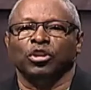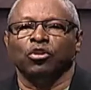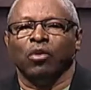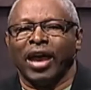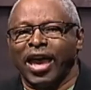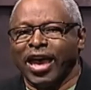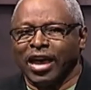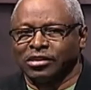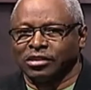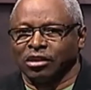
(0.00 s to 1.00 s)
you
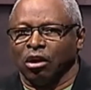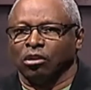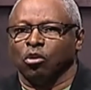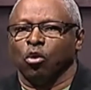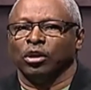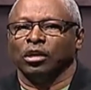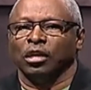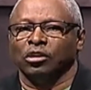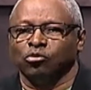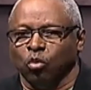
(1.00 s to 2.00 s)
ask according to
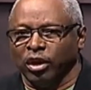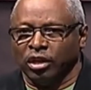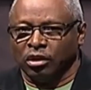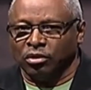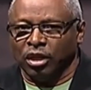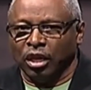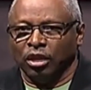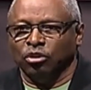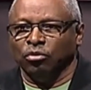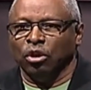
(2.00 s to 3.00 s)
his will,
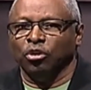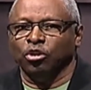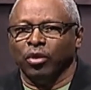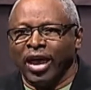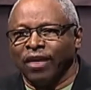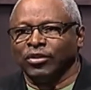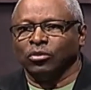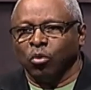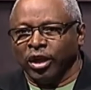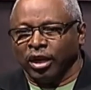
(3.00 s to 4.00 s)
you know you have it
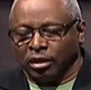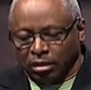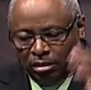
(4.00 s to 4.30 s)
when?